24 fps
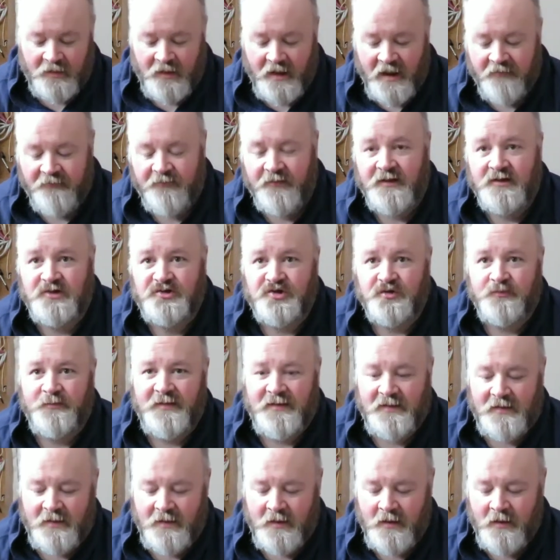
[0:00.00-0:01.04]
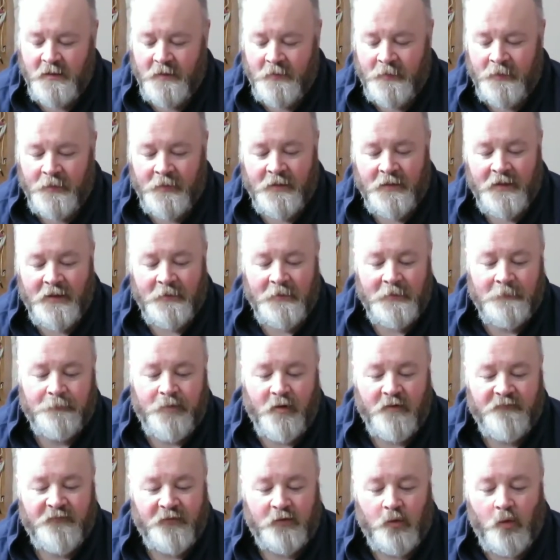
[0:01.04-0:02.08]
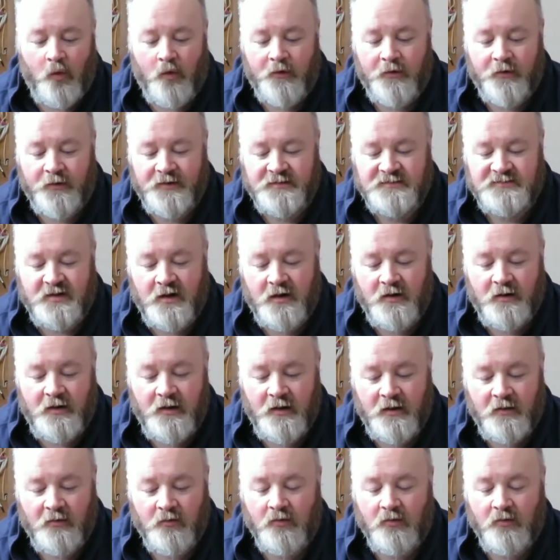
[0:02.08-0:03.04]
everything should be in perfect order to start